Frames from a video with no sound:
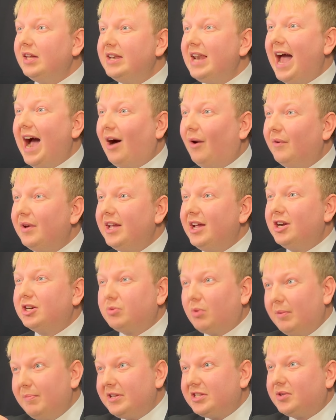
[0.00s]
Now,
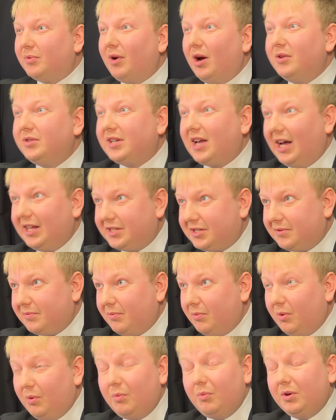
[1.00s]
here's where Mr. Rhodes
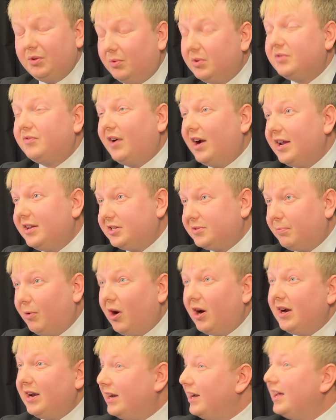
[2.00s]
was very
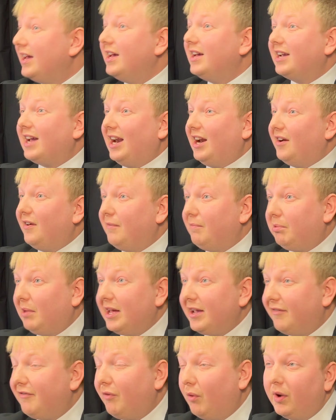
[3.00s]
smart in kind of
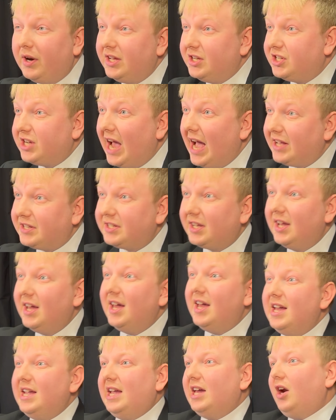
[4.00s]
playing 4D chess.
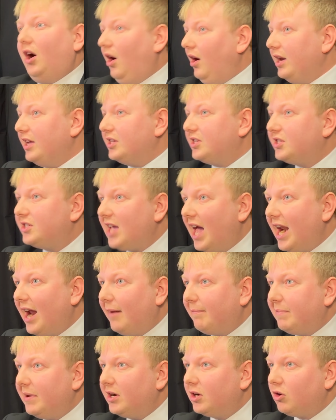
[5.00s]
He had already set
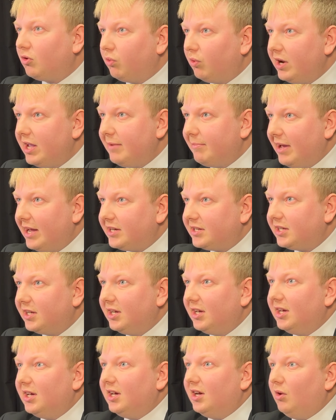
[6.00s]
up an agreement
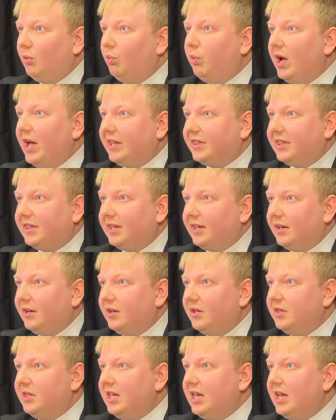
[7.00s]
with
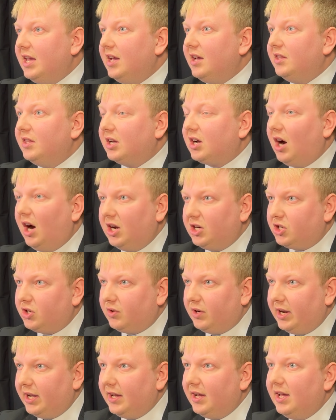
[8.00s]
the
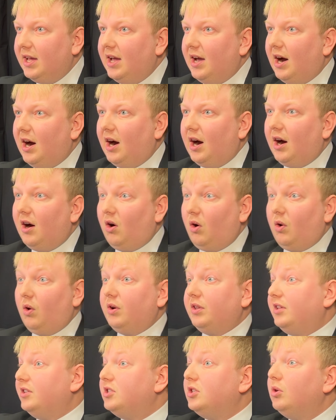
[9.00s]
country,
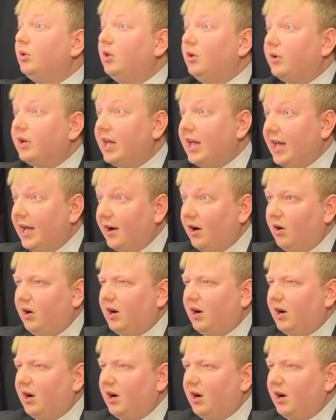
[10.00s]
or the Zulu king,